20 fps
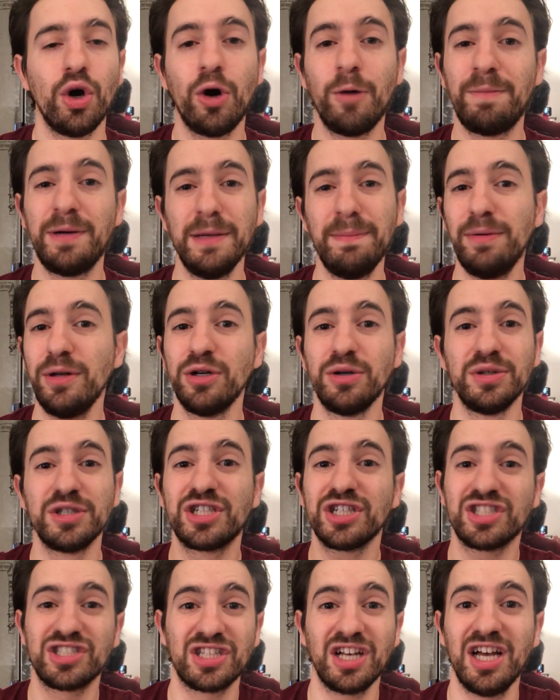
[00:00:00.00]
or people who are
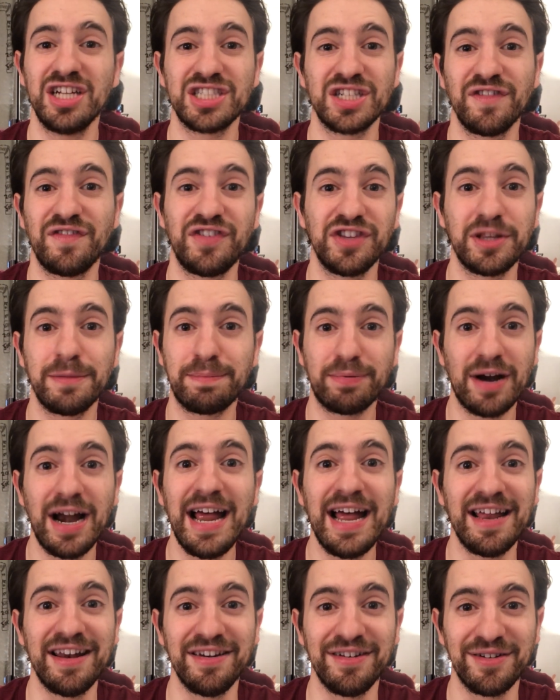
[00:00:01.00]
just searching for the
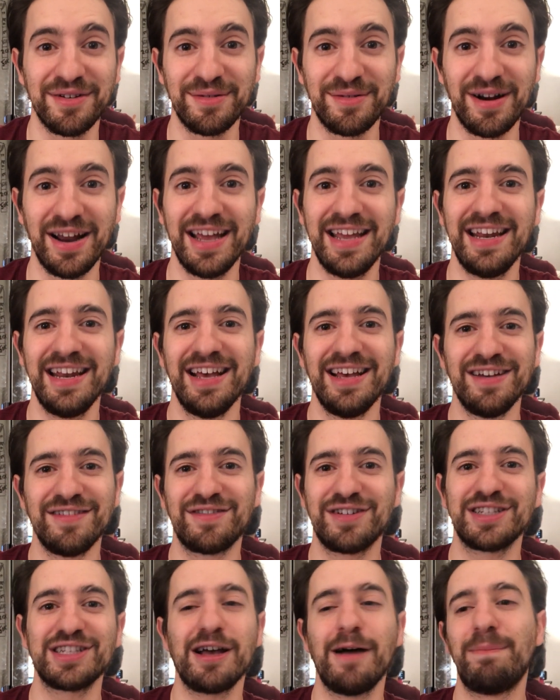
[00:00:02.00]
brand, right?
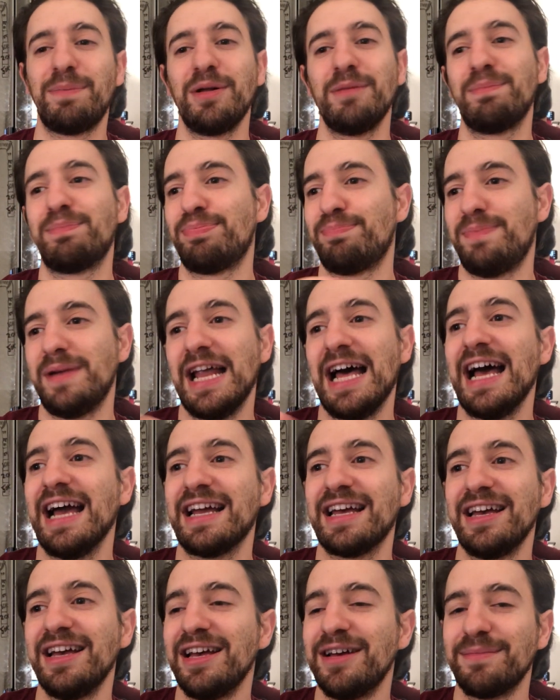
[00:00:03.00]
For example, black